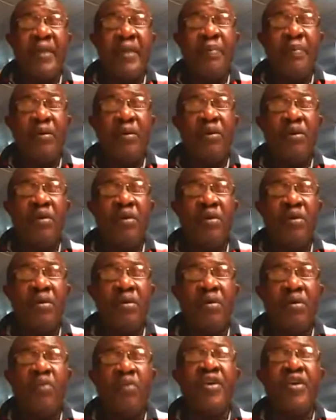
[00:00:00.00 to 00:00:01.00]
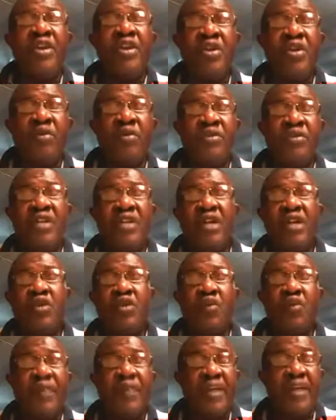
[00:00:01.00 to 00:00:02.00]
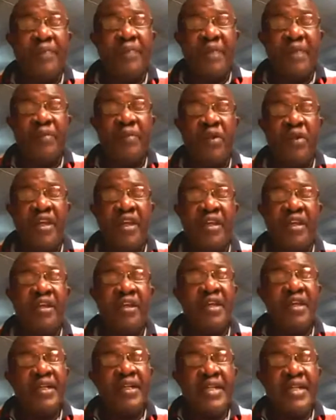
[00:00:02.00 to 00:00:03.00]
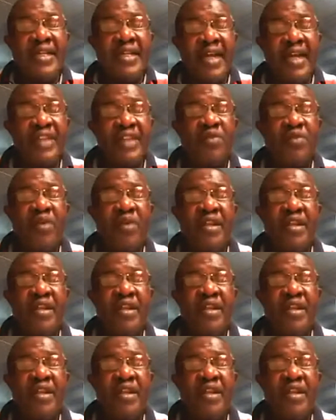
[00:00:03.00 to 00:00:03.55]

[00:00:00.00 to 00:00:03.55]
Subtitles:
will use to bring people in. That's what they hear.